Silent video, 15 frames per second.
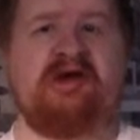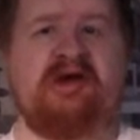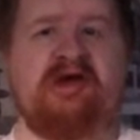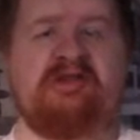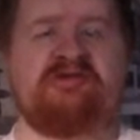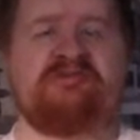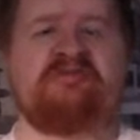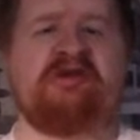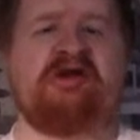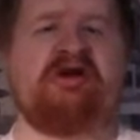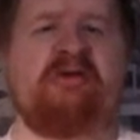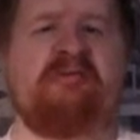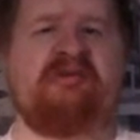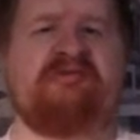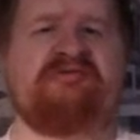There's been a
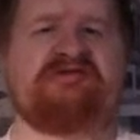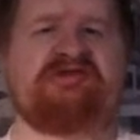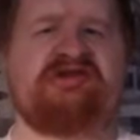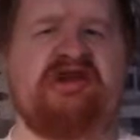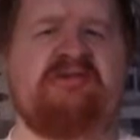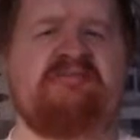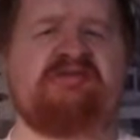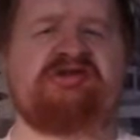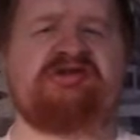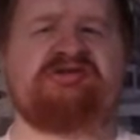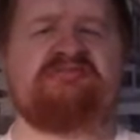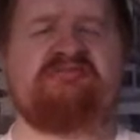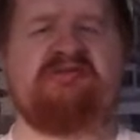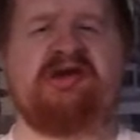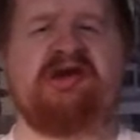couple of statements
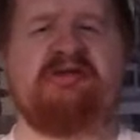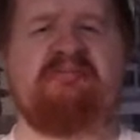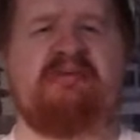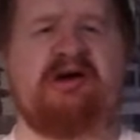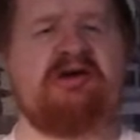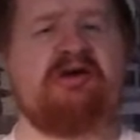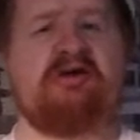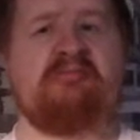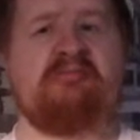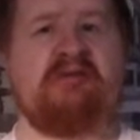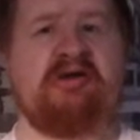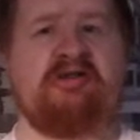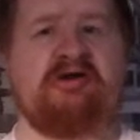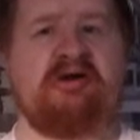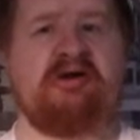made by her
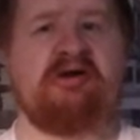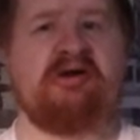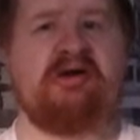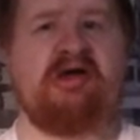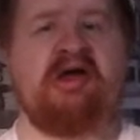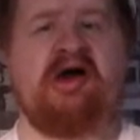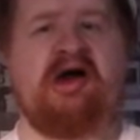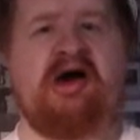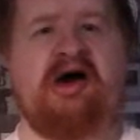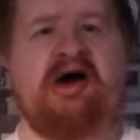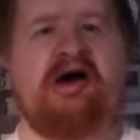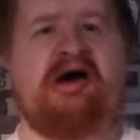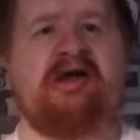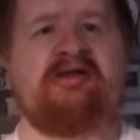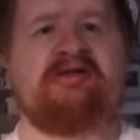mother,
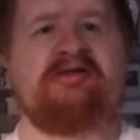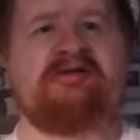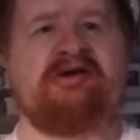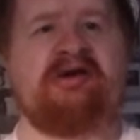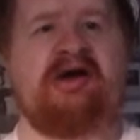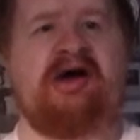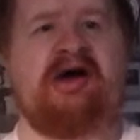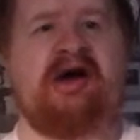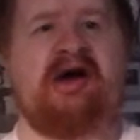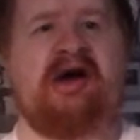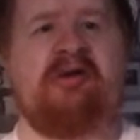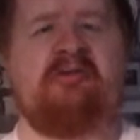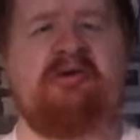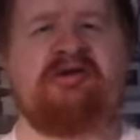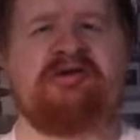and
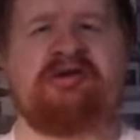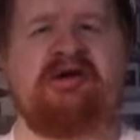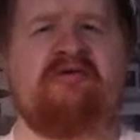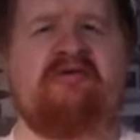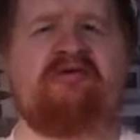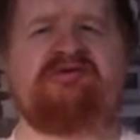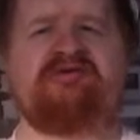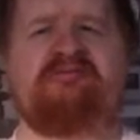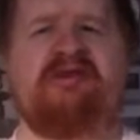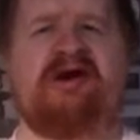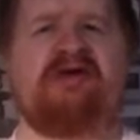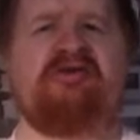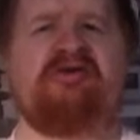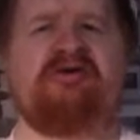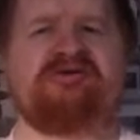I want to give also
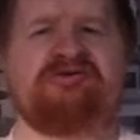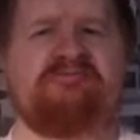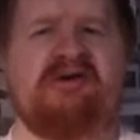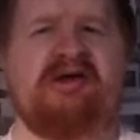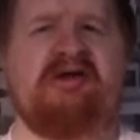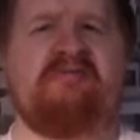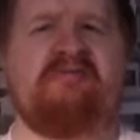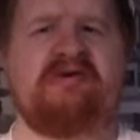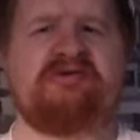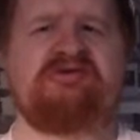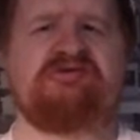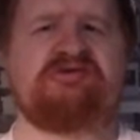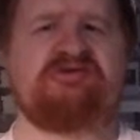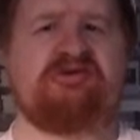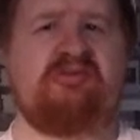my thoughts and my
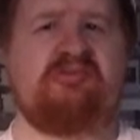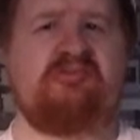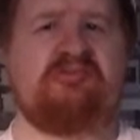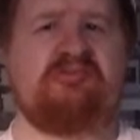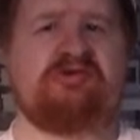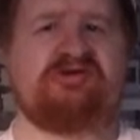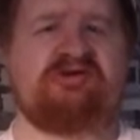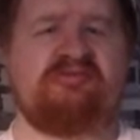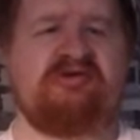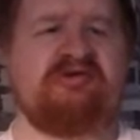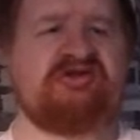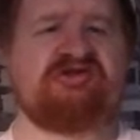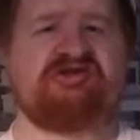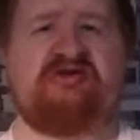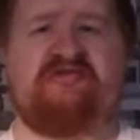opinions on some of
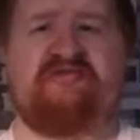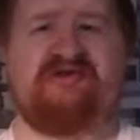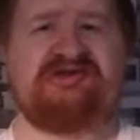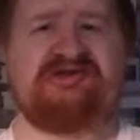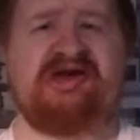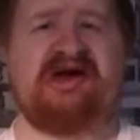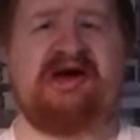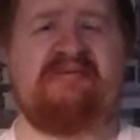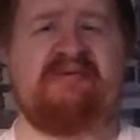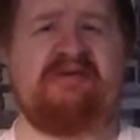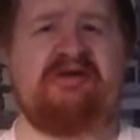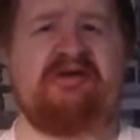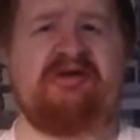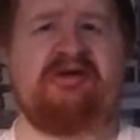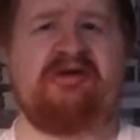the stuff that's
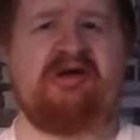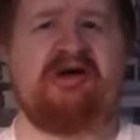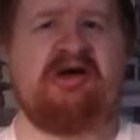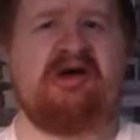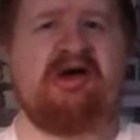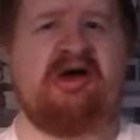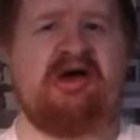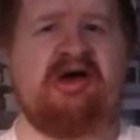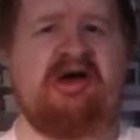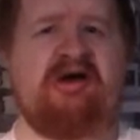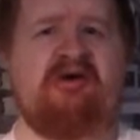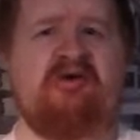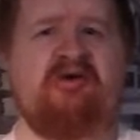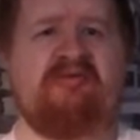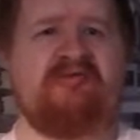happened
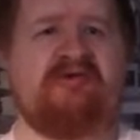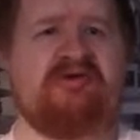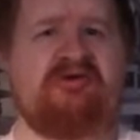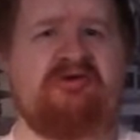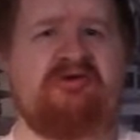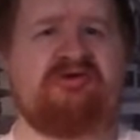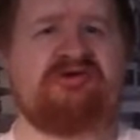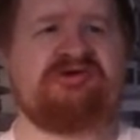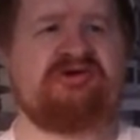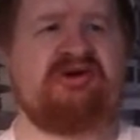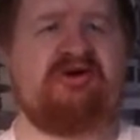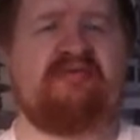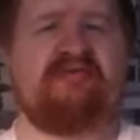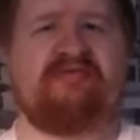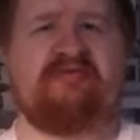over the course
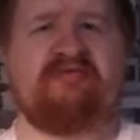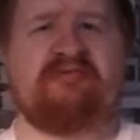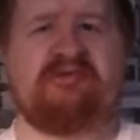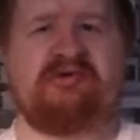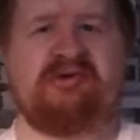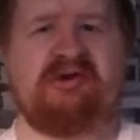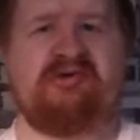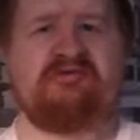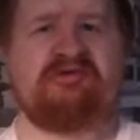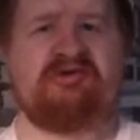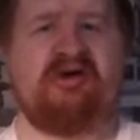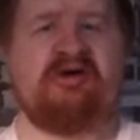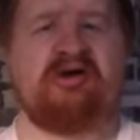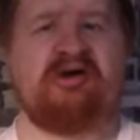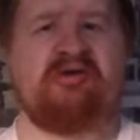of, we're now
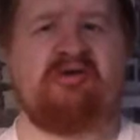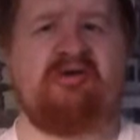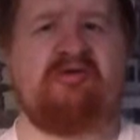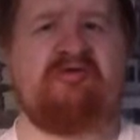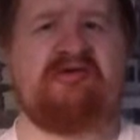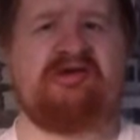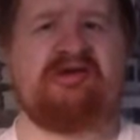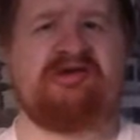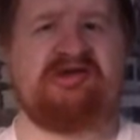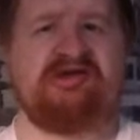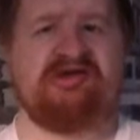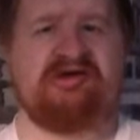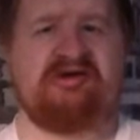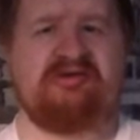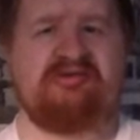talking over a
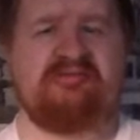year.